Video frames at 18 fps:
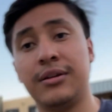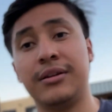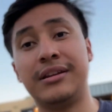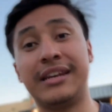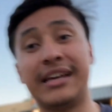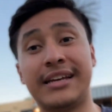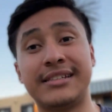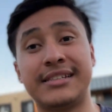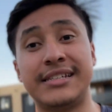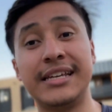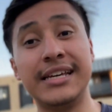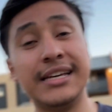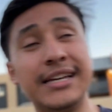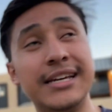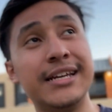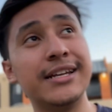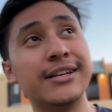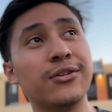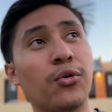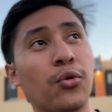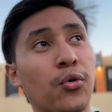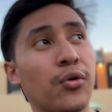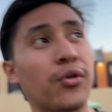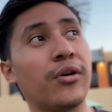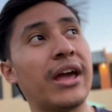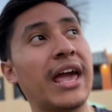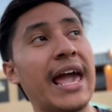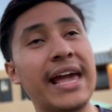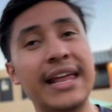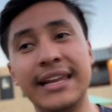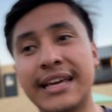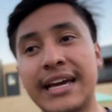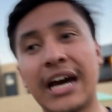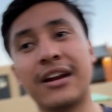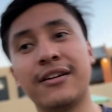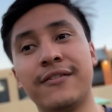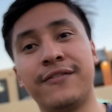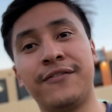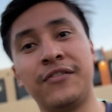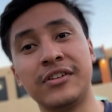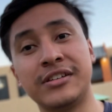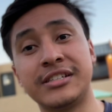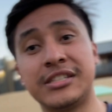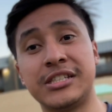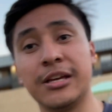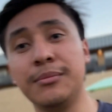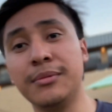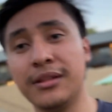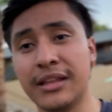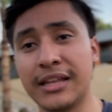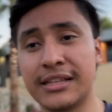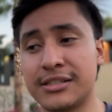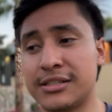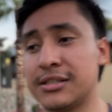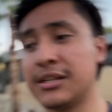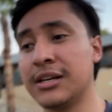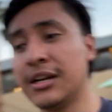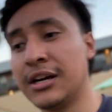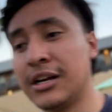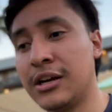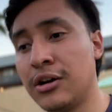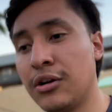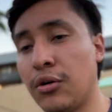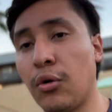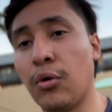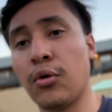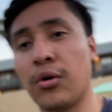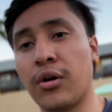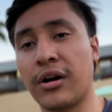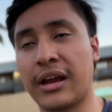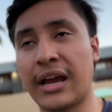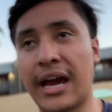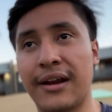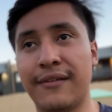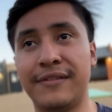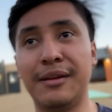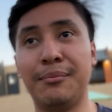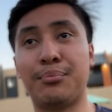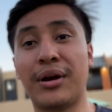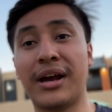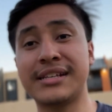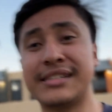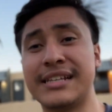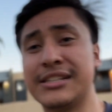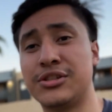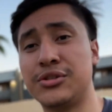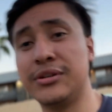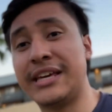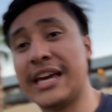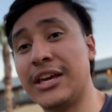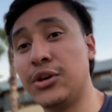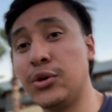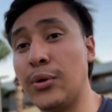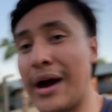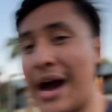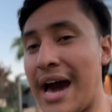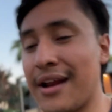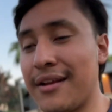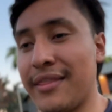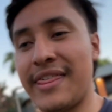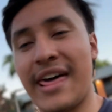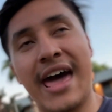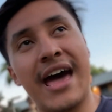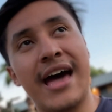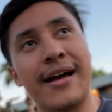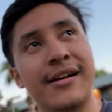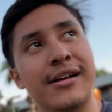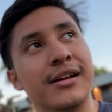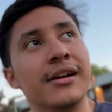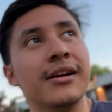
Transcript: nicotine or any kind of stimulant or kind of depressant to get you out of that,